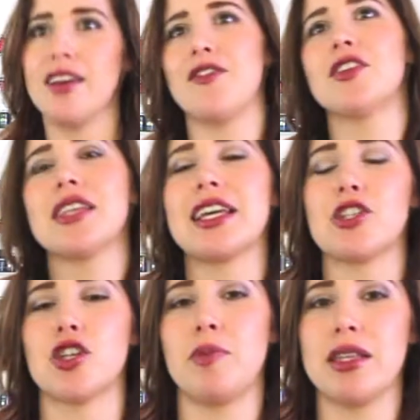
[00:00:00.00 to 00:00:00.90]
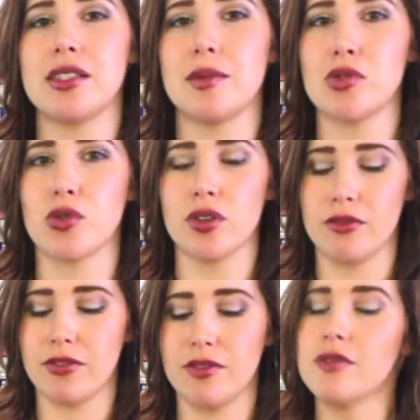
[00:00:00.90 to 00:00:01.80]
Feels like it should be some sort
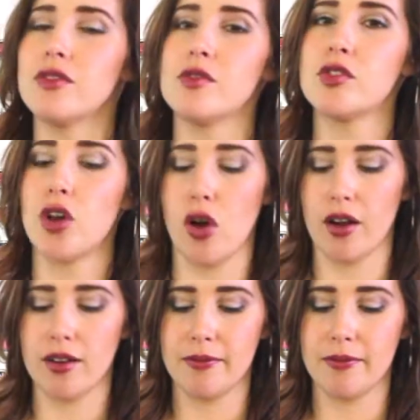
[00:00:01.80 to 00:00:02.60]
of song.